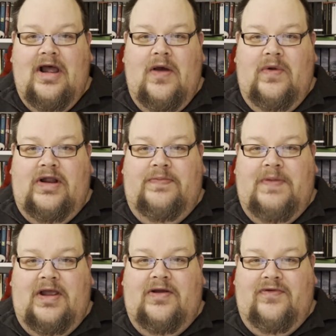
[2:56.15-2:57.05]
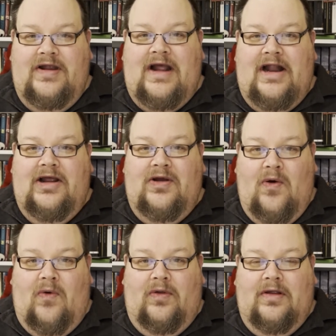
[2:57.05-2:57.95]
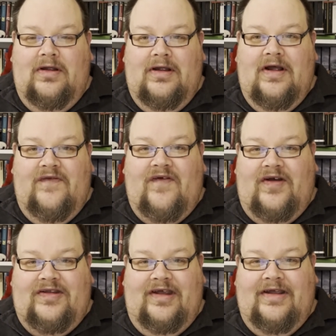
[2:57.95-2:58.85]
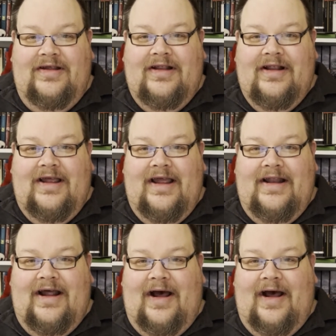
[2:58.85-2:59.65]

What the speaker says: with this big green alien Gorn fighting in